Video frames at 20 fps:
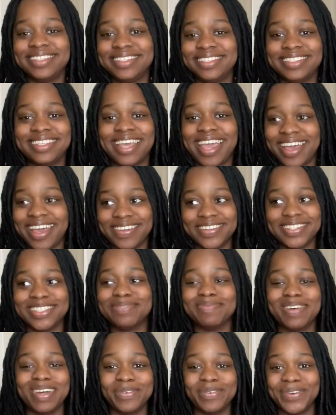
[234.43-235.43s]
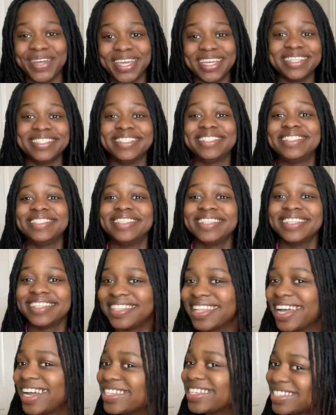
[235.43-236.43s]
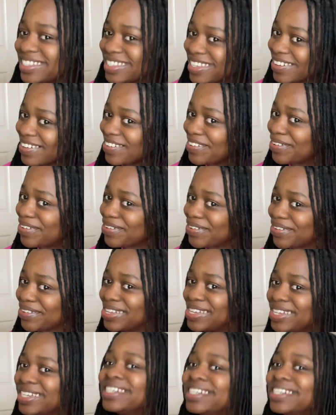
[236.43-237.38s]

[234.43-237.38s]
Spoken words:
down to my waist. That's the goal.